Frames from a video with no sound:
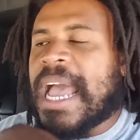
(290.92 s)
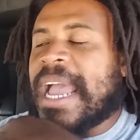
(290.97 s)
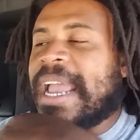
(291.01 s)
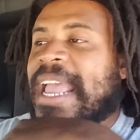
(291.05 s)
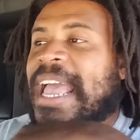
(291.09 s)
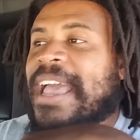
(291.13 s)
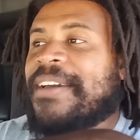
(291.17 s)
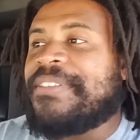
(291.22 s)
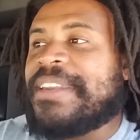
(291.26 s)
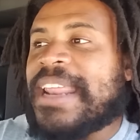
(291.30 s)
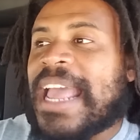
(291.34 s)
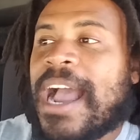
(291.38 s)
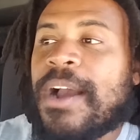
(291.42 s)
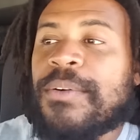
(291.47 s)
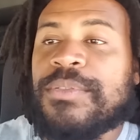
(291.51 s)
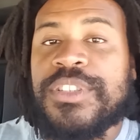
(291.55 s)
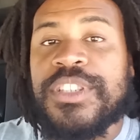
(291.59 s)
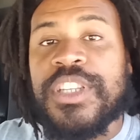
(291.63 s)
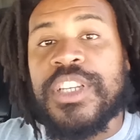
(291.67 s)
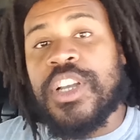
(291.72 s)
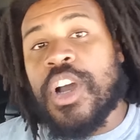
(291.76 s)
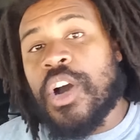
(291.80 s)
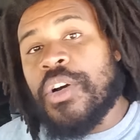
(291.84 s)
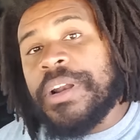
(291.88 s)
have any hours
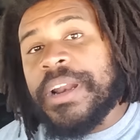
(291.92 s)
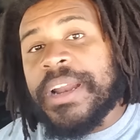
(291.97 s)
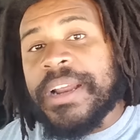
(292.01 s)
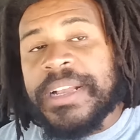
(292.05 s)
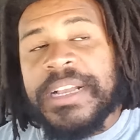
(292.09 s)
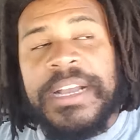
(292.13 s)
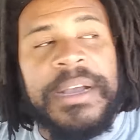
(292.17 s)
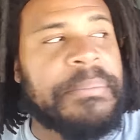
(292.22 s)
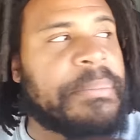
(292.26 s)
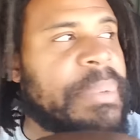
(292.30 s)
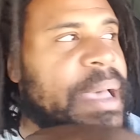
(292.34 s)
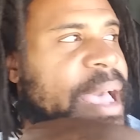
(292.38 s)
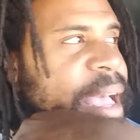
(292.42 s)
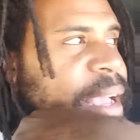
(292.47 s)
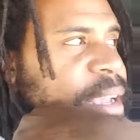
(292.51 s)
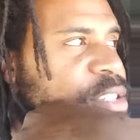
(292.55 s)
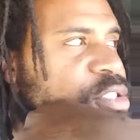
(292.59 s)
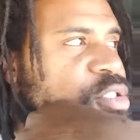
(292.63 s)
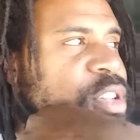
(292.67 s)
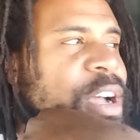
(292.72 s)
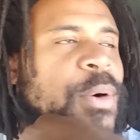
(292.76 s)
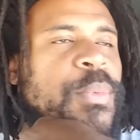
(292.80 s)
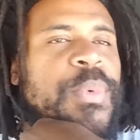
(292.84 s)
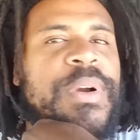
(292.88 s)
to go there and come
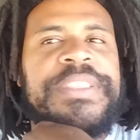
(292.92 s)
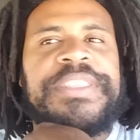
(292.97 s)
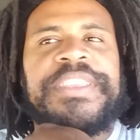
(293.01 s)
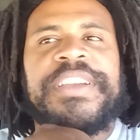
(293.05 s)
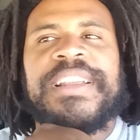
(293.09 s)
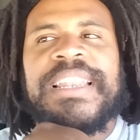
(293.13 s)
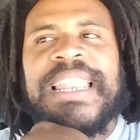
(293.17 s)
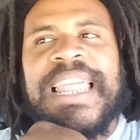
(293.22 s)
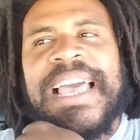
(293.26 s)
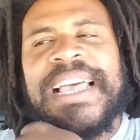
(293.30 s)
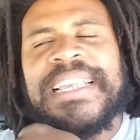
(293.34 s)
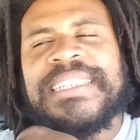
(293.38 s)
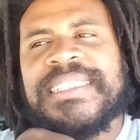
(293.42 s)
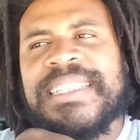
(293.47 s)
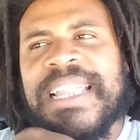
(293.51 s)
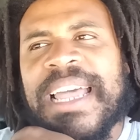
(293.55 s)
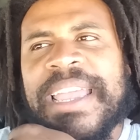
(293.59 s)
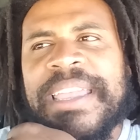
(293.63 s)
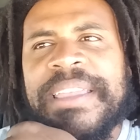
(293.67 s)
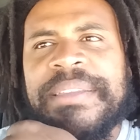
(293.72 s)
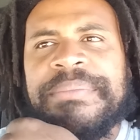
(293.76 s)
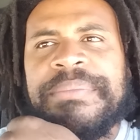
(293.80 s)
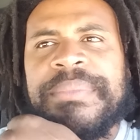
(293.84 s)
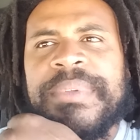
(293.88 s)
back. So I went there last
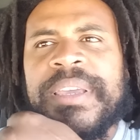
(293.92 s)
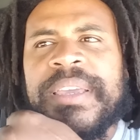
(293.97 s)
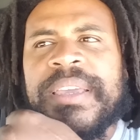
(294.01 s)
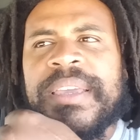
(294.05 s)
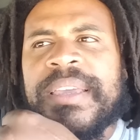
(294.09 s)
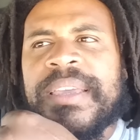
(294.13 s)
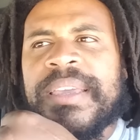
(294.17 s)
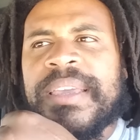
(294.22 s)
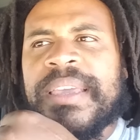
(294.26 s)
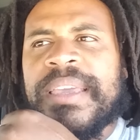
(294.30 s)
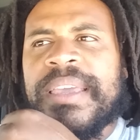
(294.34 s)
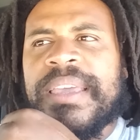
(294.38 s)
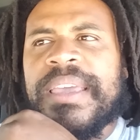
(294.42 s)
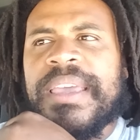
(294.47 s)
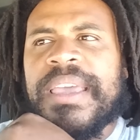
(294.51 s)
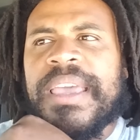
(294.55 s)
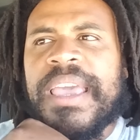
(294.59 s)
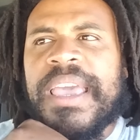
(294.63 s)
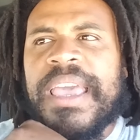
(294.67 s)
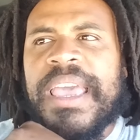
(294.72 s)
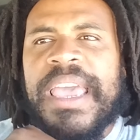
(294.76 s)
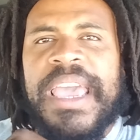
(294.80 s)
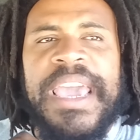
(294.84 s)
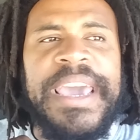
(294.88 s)
night
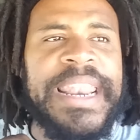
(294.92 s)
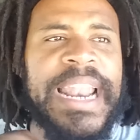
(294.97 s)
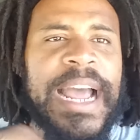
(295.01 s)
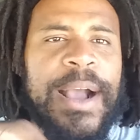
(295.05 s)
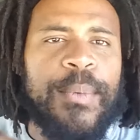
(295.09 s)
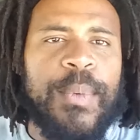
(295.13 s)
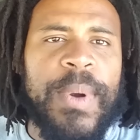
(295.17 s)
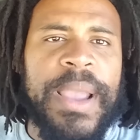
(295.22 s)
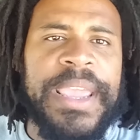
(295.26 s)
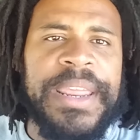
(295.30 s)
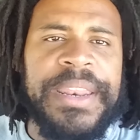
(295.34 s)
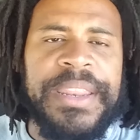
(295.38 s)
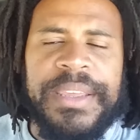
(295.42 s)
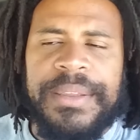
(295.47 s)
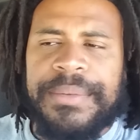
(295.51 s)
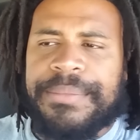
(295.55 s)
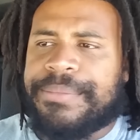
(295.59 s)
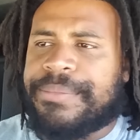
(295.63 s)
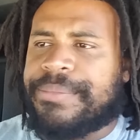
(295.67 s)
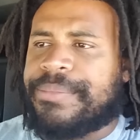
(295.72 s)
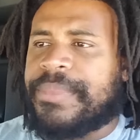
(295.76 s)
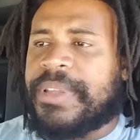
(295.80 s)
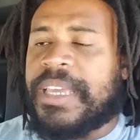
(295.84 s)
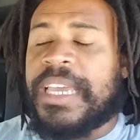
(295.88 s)
and I weighed it.
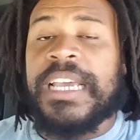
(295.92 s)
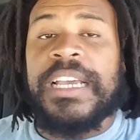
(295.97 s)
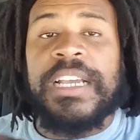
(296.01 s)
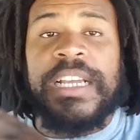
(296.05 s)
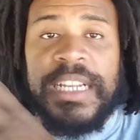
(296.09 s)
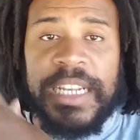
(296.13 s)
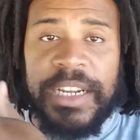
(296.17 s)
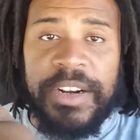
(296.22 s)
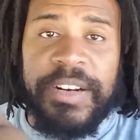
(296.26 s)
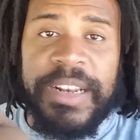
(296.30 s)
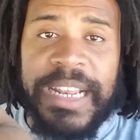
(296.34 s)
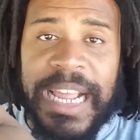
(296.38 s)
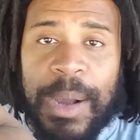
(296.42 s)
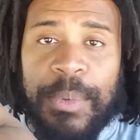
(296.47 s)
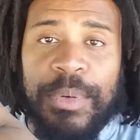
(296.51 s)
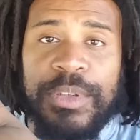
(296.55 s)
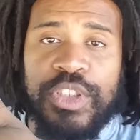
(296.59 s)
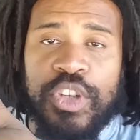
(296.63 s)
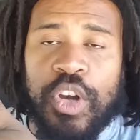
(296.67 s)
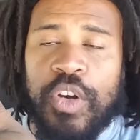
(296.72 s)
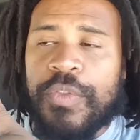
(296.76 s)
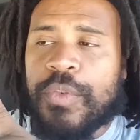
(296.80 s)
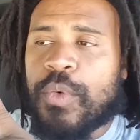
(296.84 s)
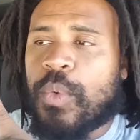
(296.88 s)
And clearly I
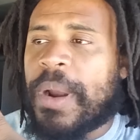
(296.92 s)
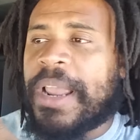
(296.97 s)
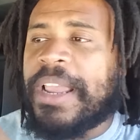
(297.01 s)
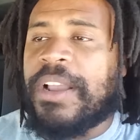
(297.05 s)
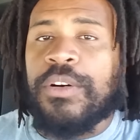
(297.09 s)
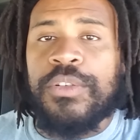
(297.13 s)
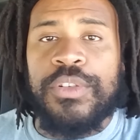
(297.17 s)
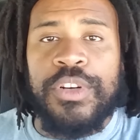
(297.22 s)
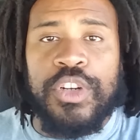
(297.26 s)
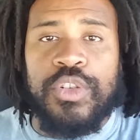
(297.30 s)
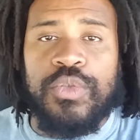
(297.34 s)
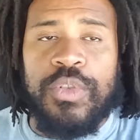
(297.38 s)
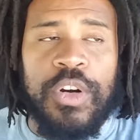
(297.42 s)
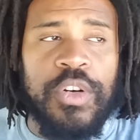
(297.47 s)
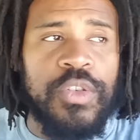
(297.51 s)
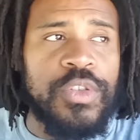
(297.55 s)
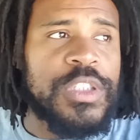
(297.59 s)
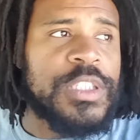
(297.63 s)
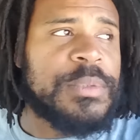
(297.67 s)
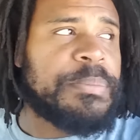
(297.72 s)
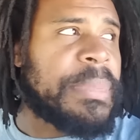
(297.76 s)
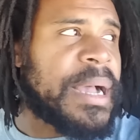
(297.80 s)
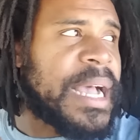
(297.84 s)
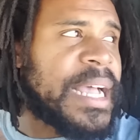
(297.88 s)
was overweight on the
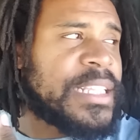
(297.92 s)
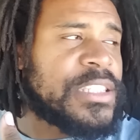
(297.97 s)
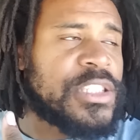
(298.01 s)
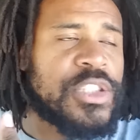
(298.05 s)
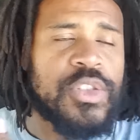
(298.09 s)
gross by